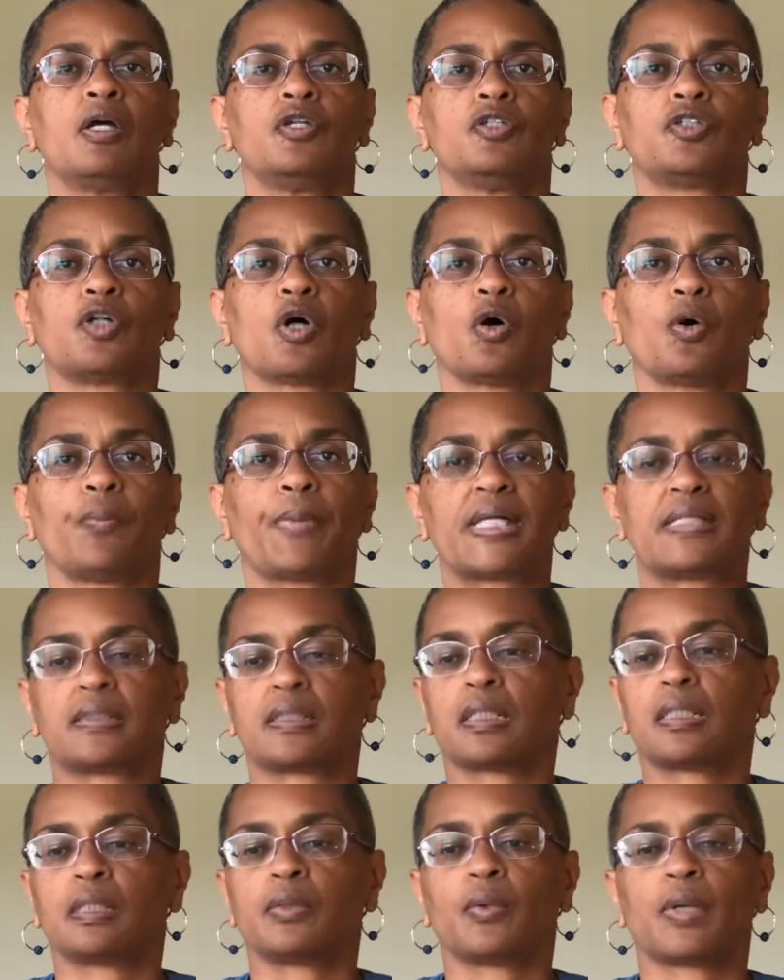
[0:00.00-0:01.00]
So
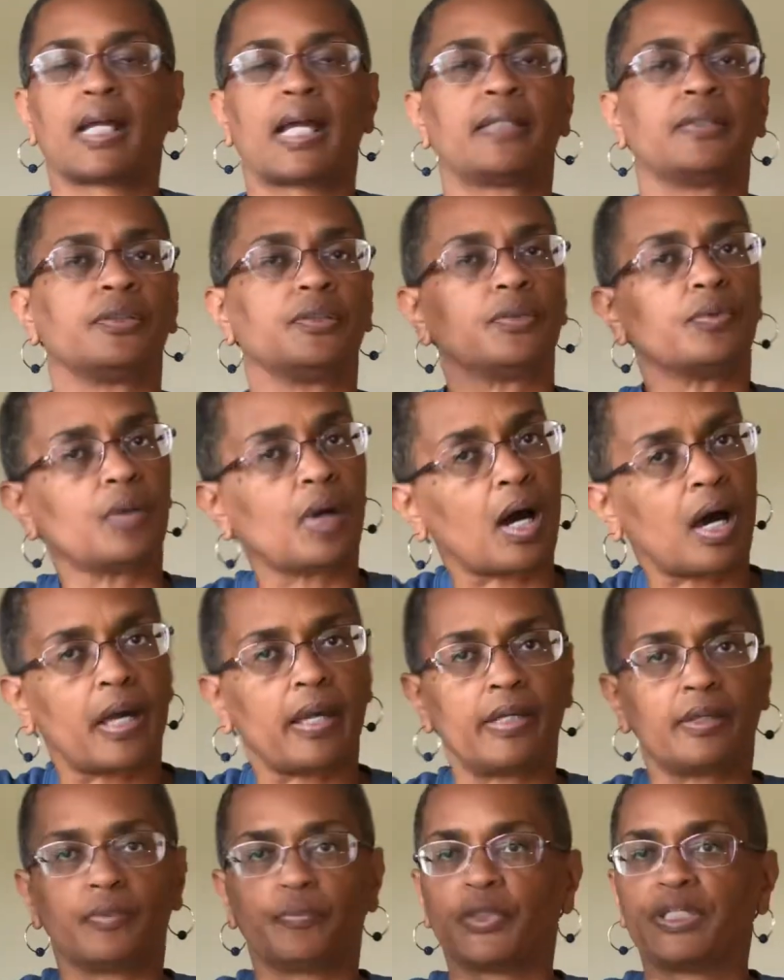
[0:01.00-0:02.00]
basically what I do
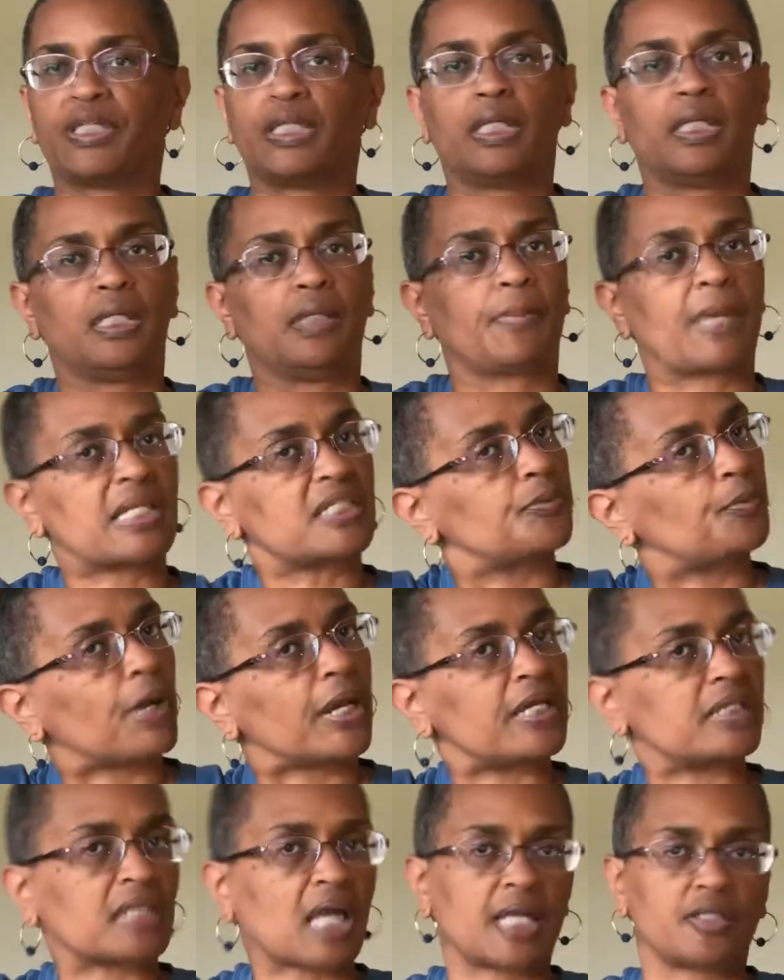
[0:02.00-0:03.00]
with any of my
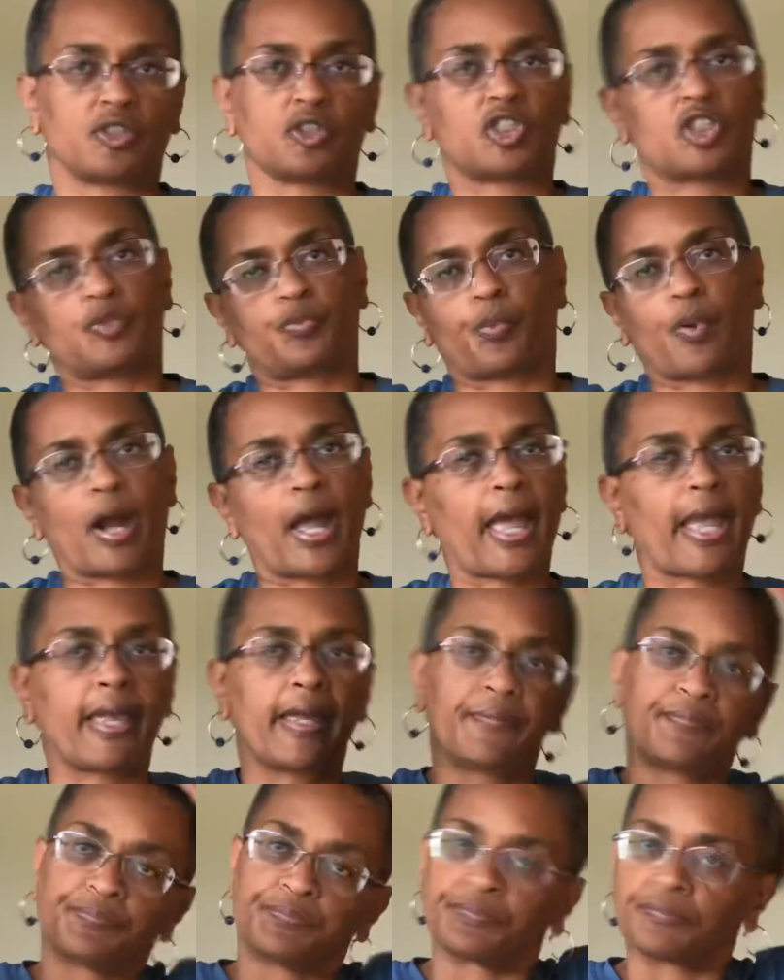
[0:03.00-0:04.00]
sprays, I just
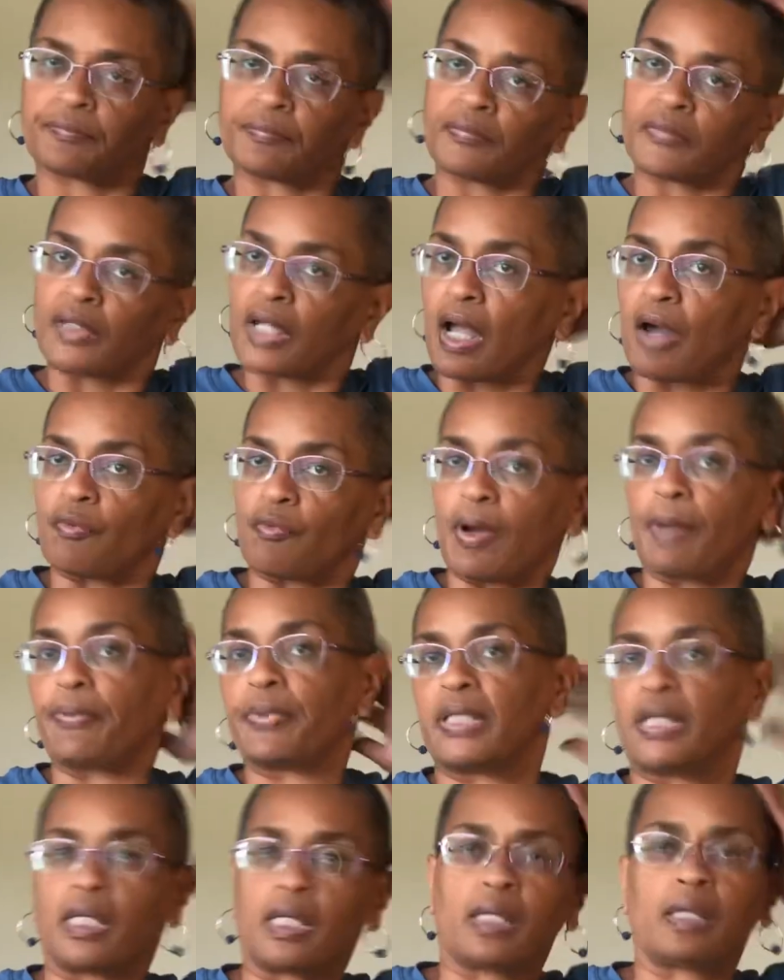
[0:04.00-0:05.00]
spray, I rub
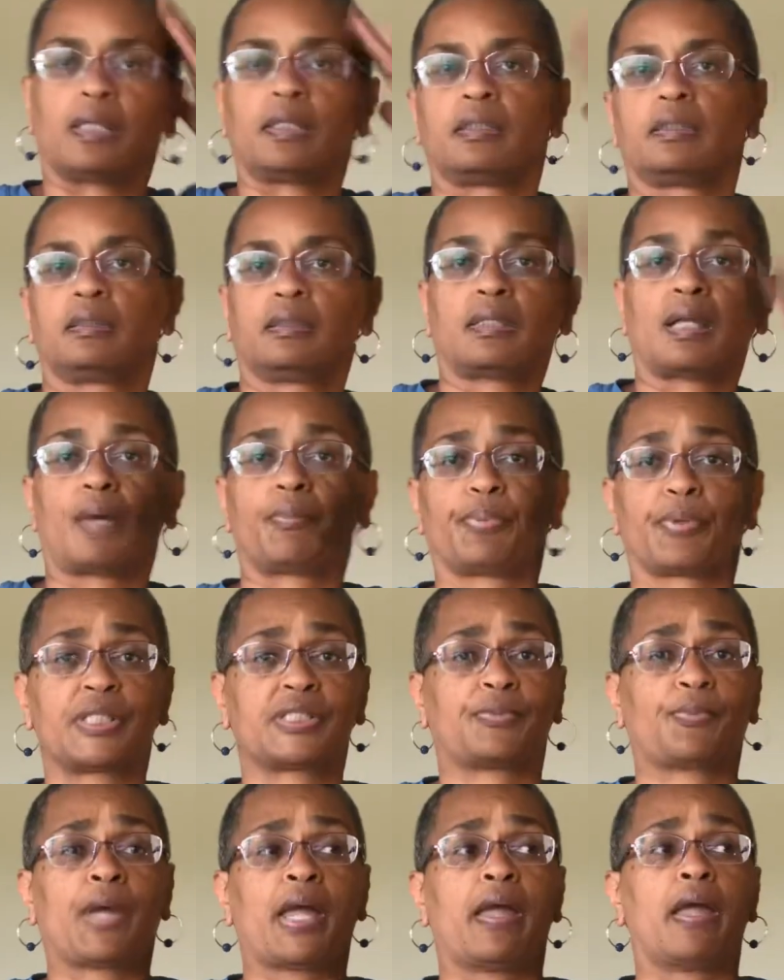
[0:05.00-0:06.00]
it in, I
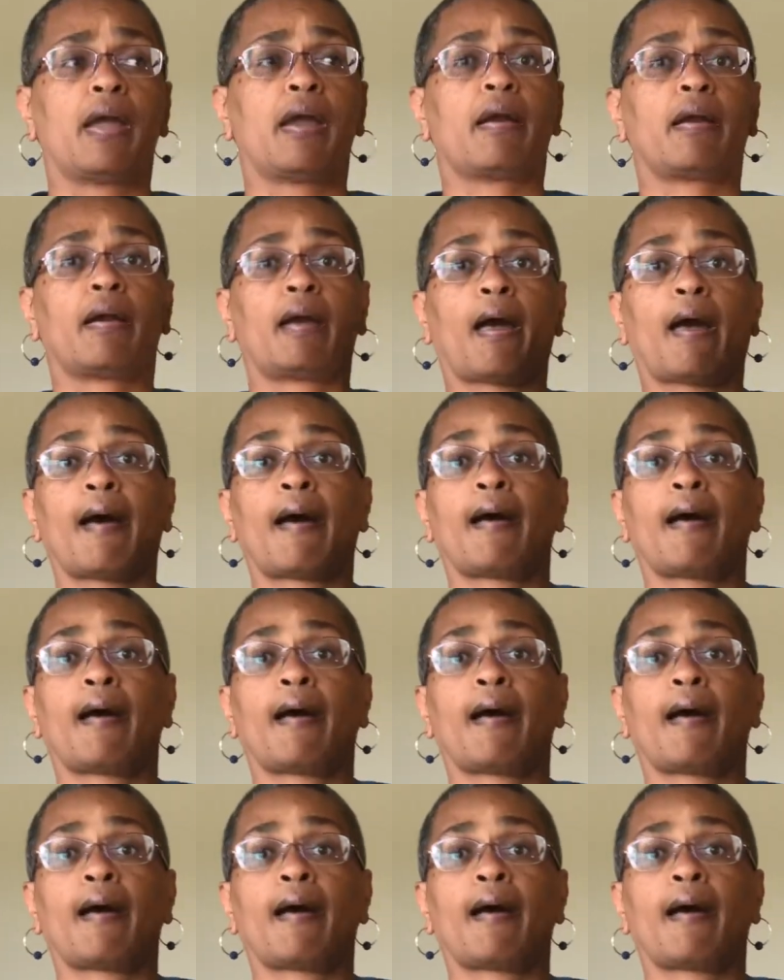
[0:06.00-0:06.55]
brush my hair,